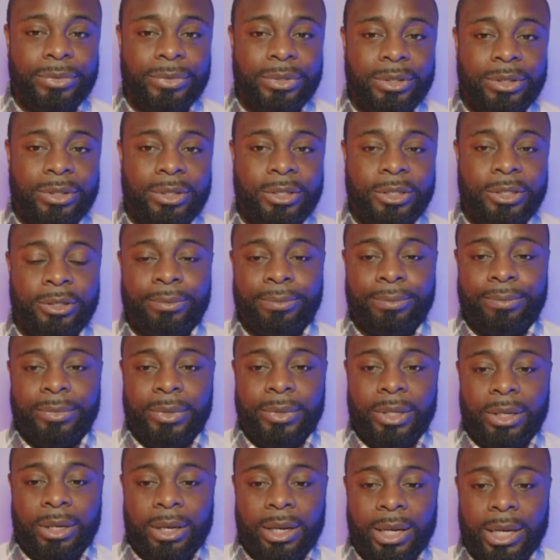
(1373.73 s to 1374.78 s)
You
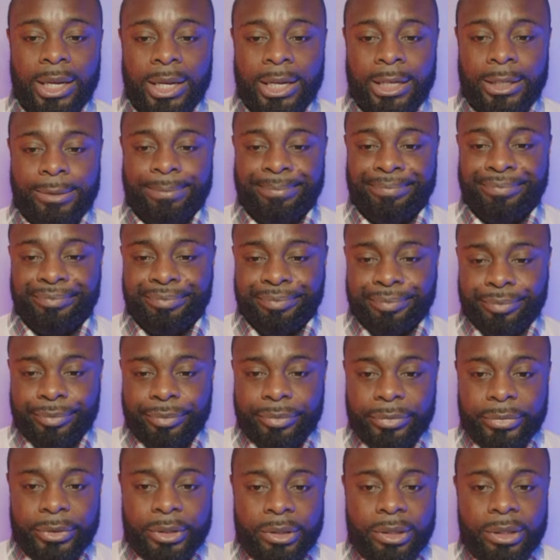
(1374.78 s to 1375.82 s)
know?
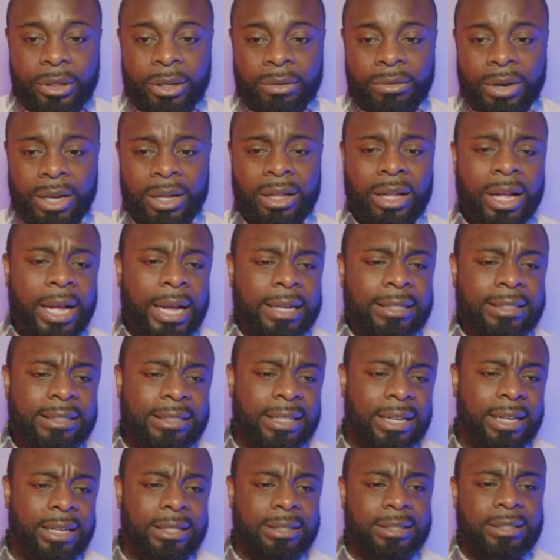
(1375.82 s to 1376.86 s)
Rekai
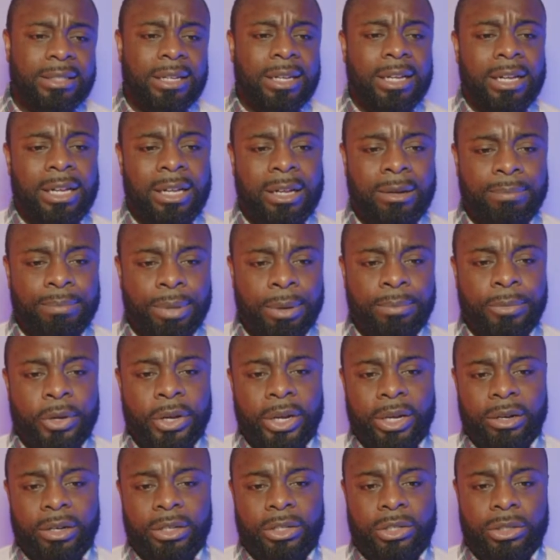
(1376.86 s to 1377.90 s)
says,
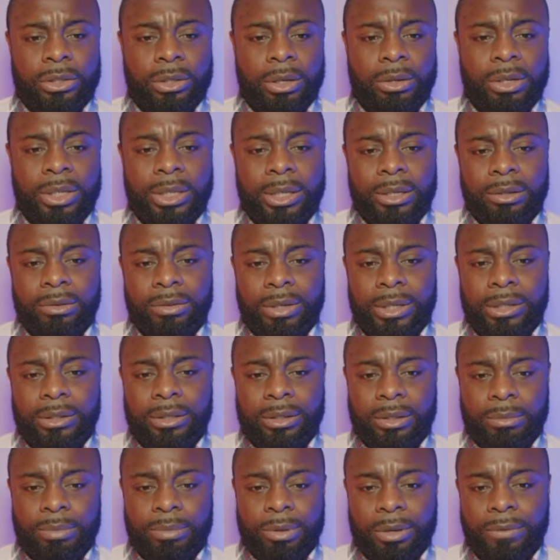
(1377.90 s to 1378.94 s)
Bermuda is slowly
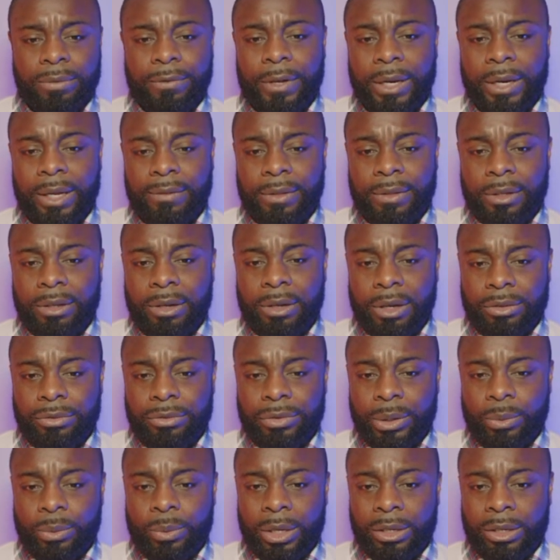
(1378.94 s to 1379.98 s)
increasing the profile of the
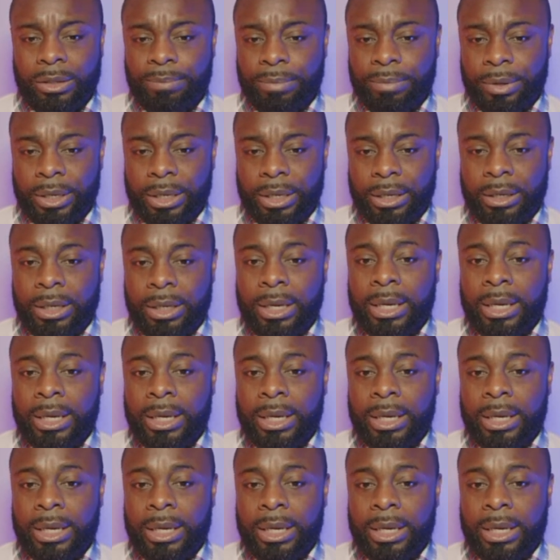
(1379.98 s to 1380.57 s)
country whilst bringing